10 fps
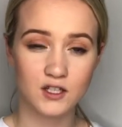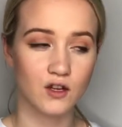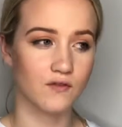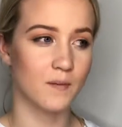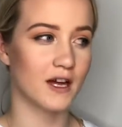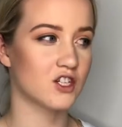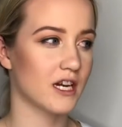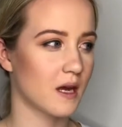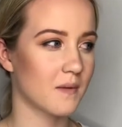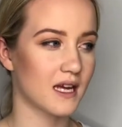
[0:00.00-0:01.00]
So if you
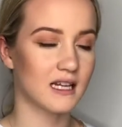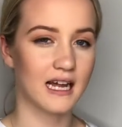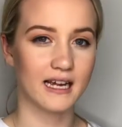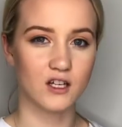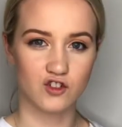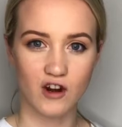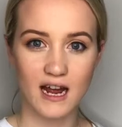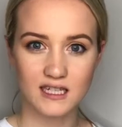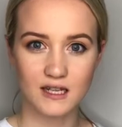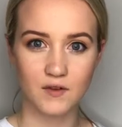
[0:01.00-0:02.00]
imagine it a bit like a
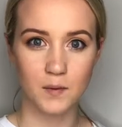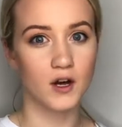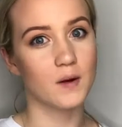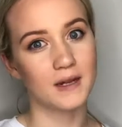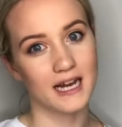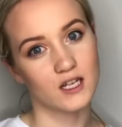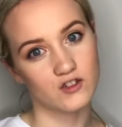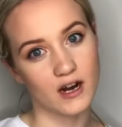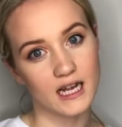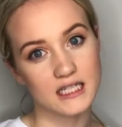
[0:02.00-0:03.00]
dress, if you put on a black
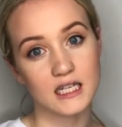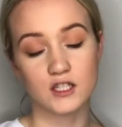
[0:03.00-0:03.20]
dress,